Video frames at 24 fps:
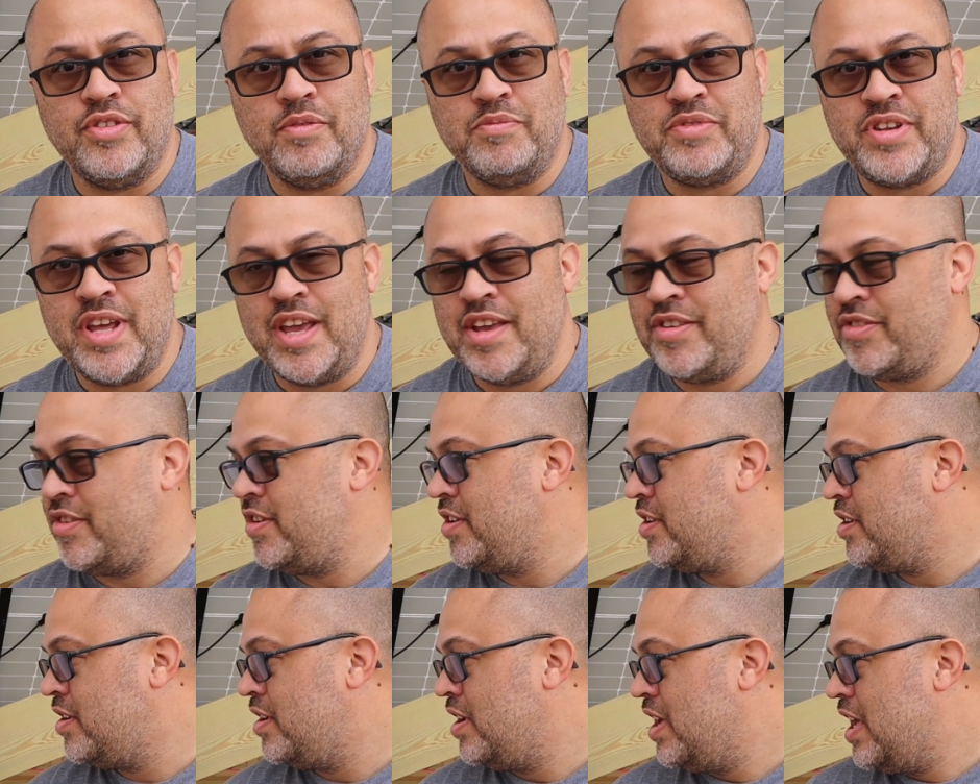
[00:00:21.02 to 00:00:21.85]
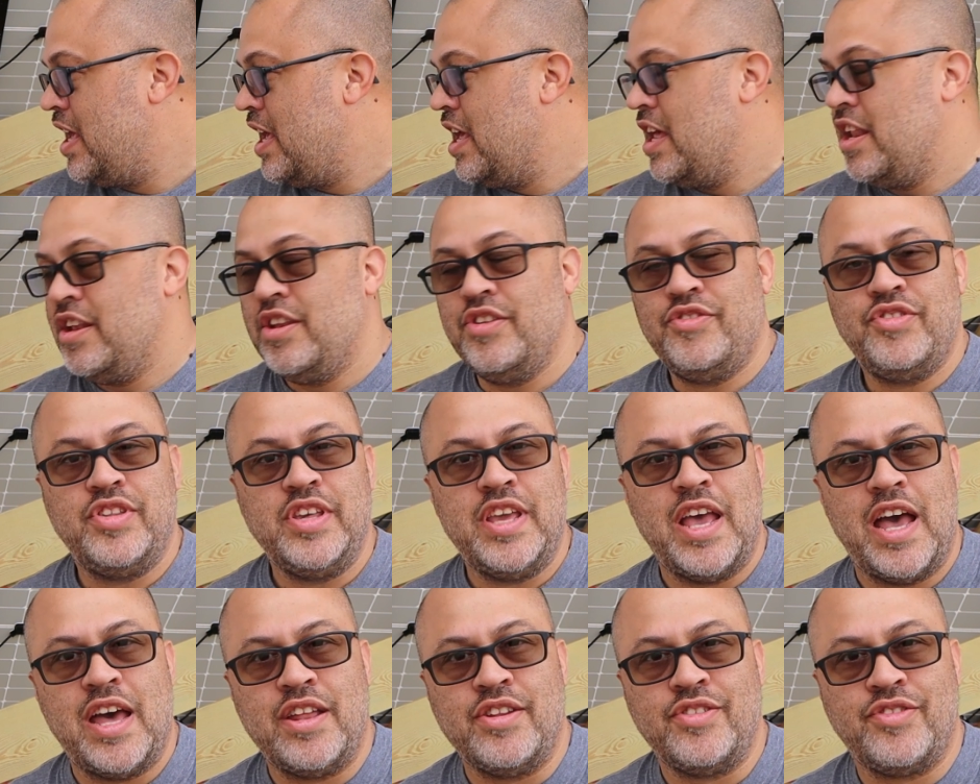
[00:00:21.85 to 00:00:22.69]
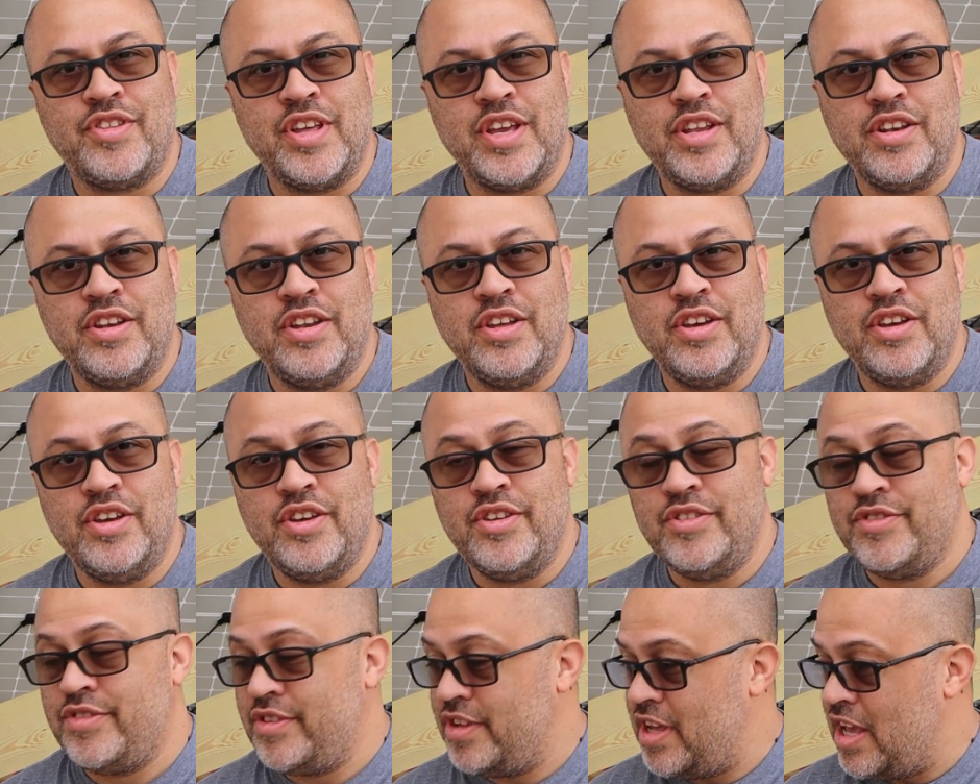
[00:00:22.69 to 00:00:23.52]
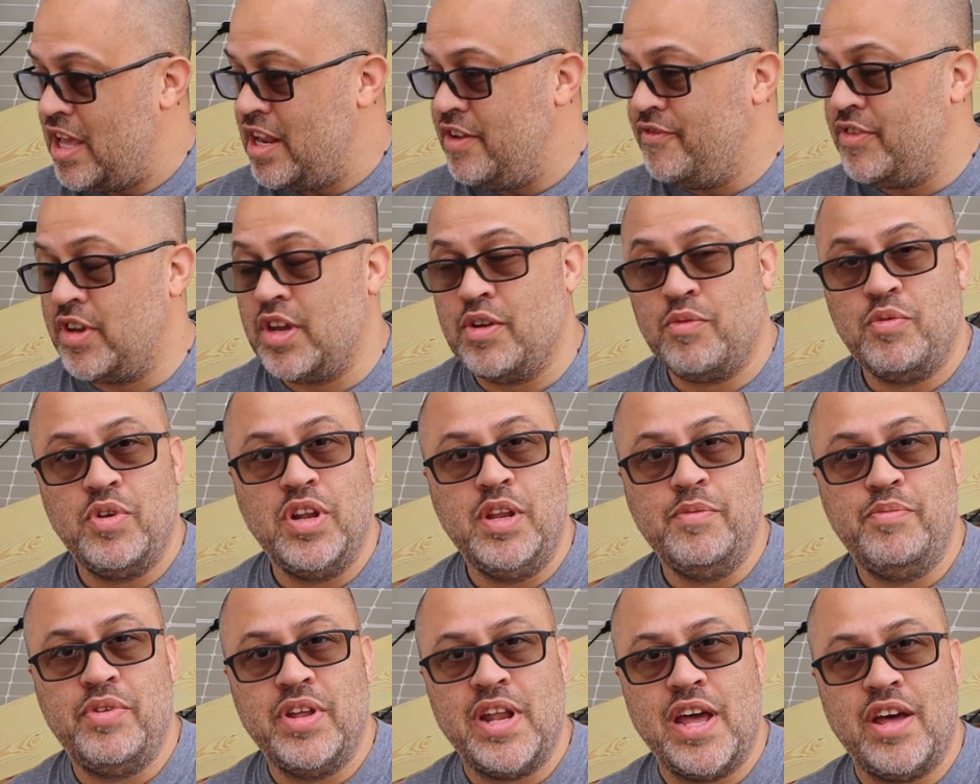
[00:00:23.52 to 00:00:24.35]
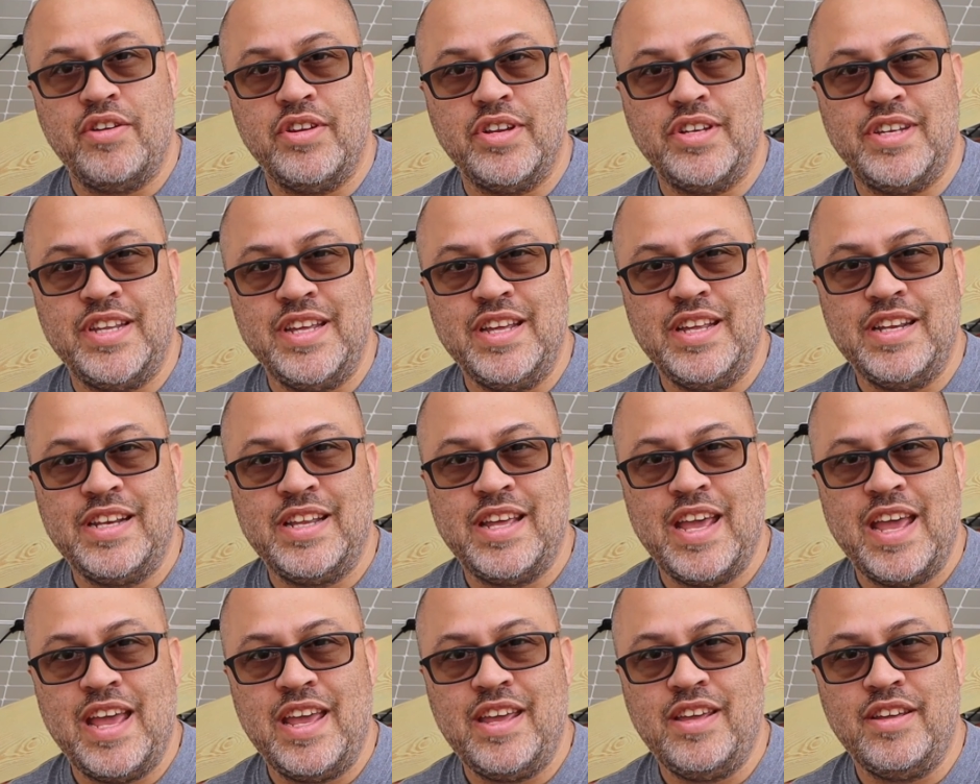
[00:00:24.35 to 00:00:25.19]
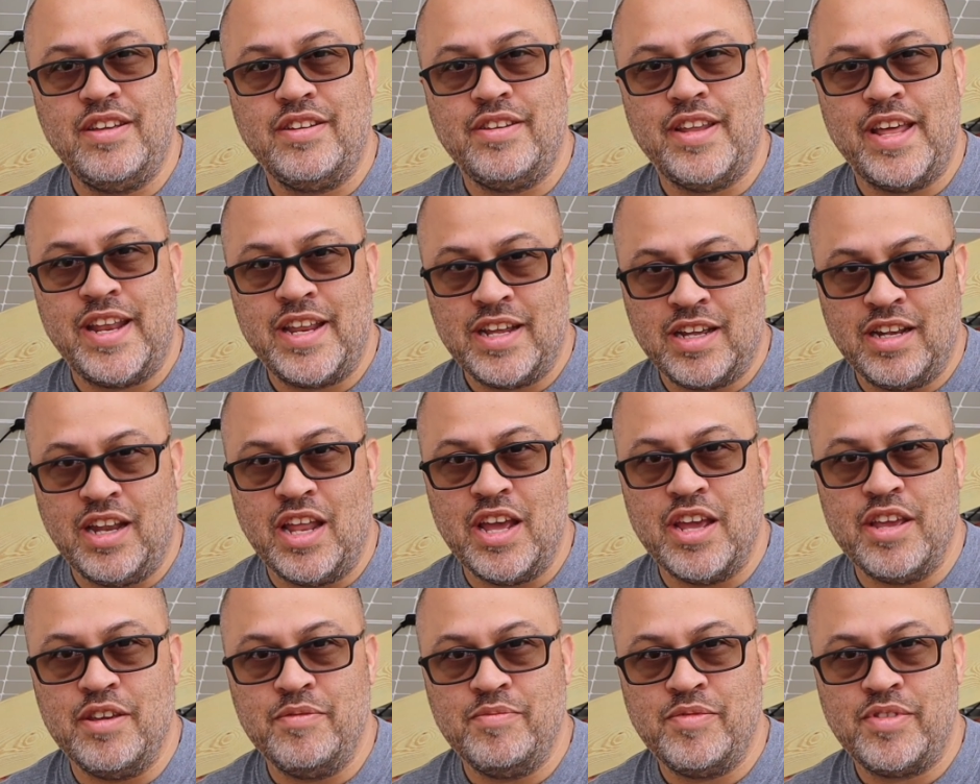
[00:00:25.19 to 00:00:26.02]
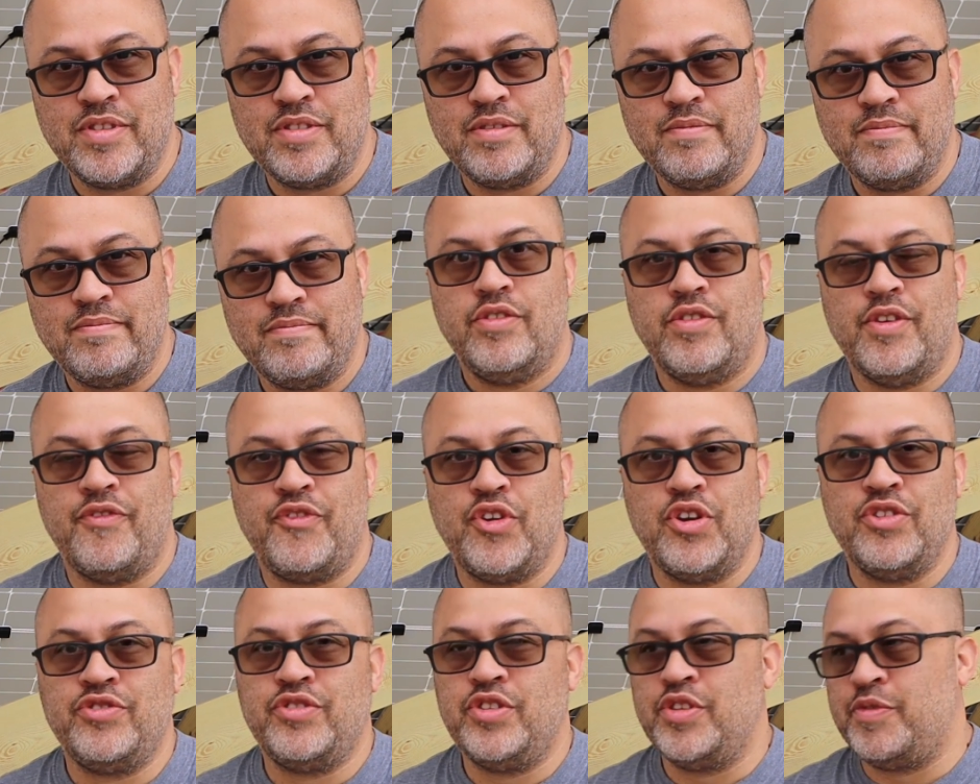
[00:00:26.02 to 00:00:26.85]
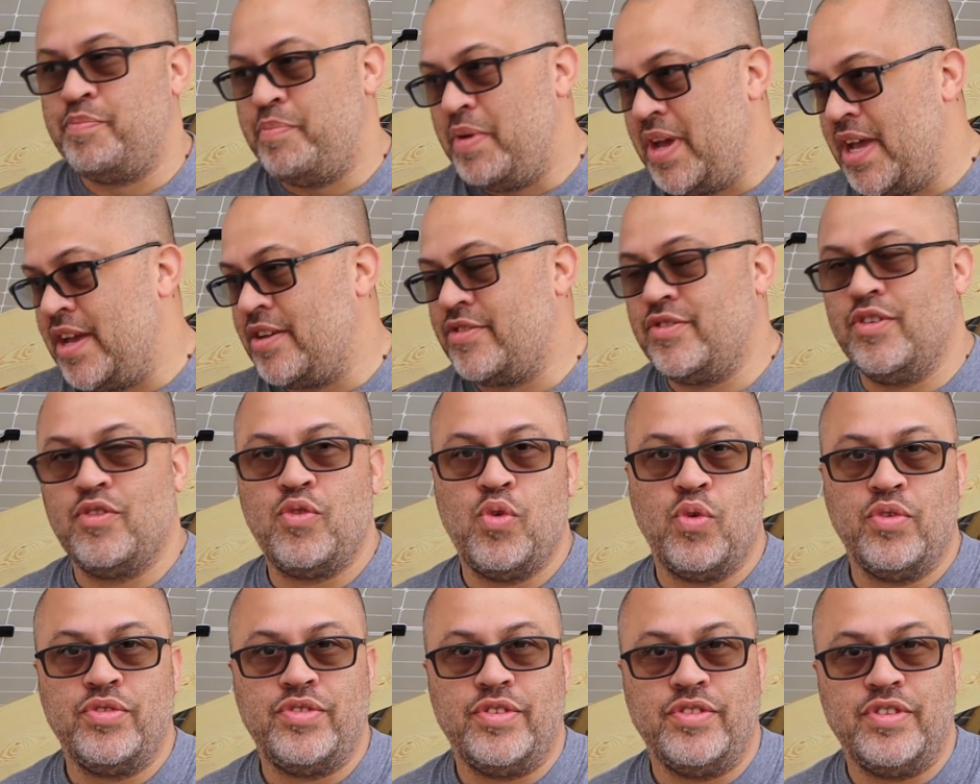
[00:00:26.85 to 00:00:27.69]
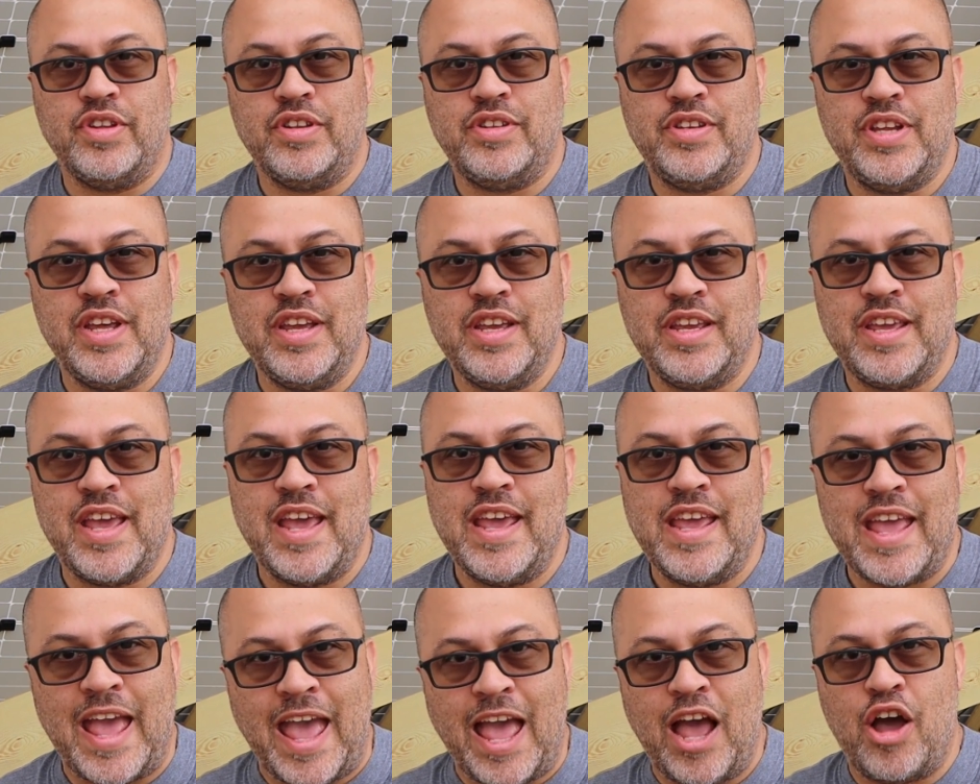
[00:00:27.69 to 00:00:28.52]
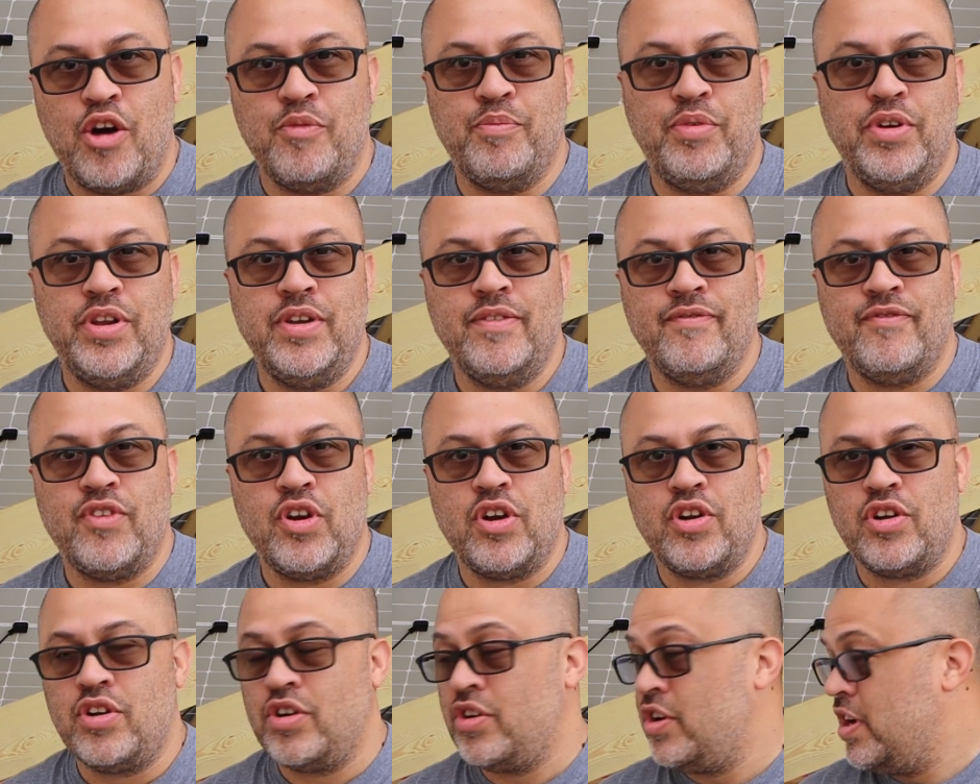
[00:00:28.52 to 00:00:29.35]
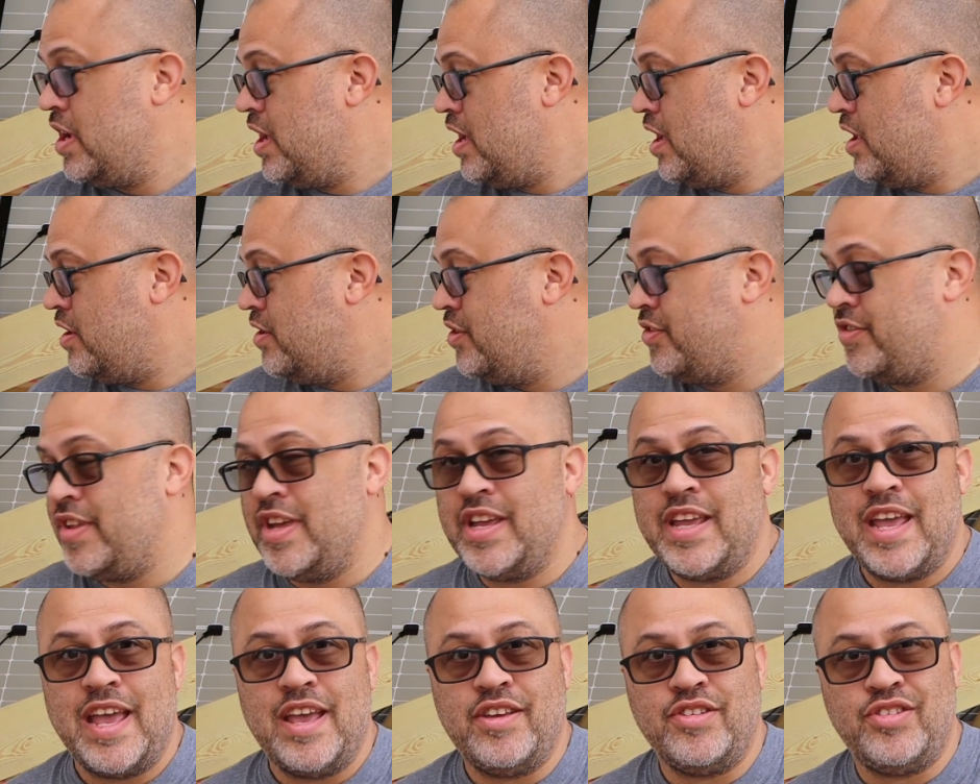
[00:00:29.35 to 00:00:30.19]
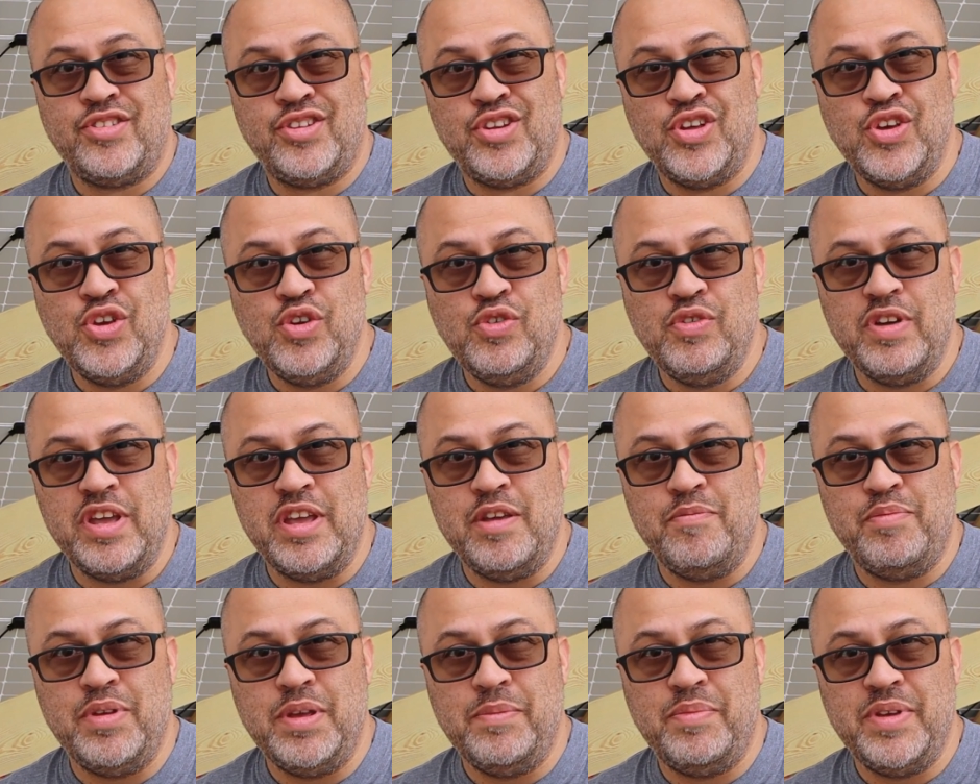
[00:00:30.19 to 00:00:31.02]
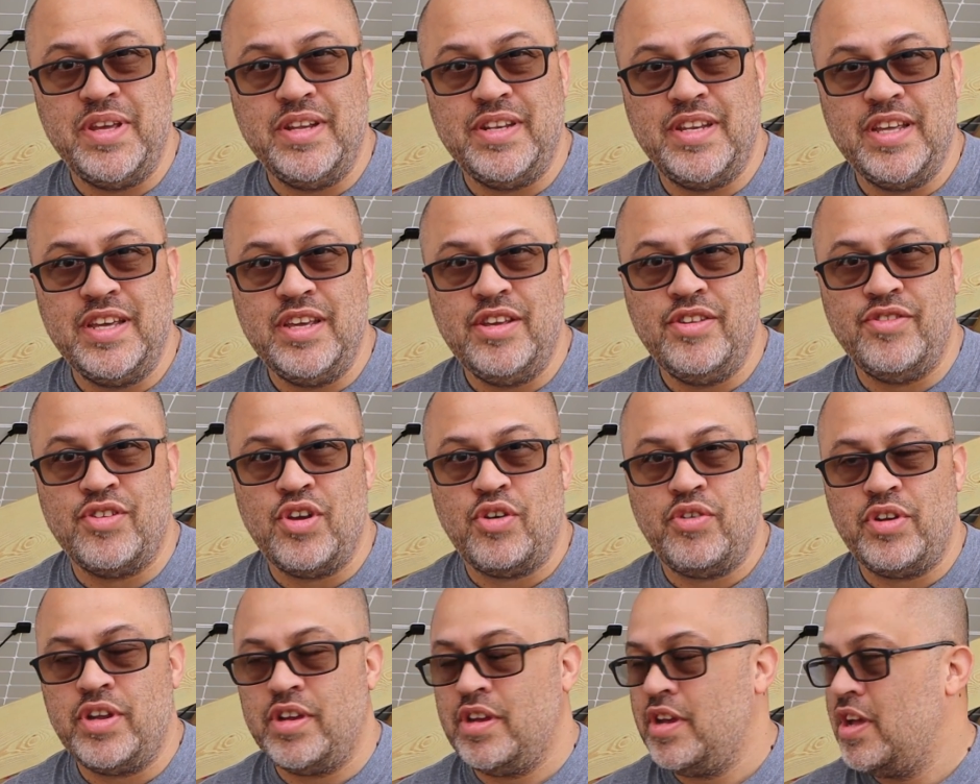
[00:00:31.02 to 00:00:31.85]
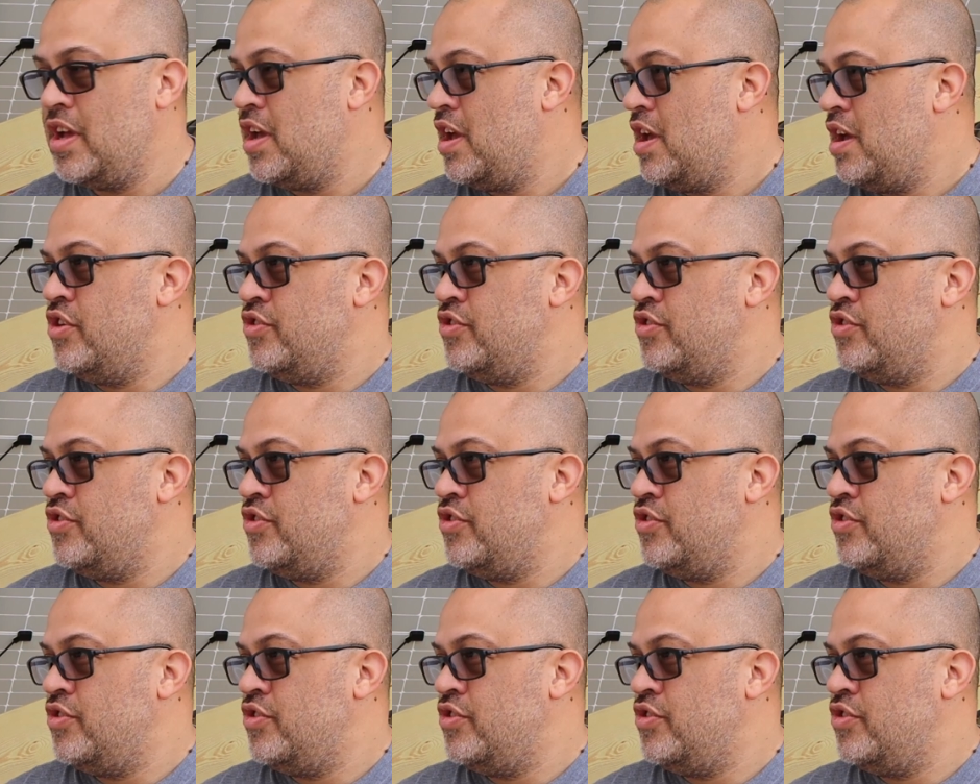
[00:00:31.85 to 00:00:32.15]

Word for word: some testing to see how this thing does and if it can really put out the 10K that it claims. So first the specs, of course, is a 10K output inverter. This thing has two MPPTs on it.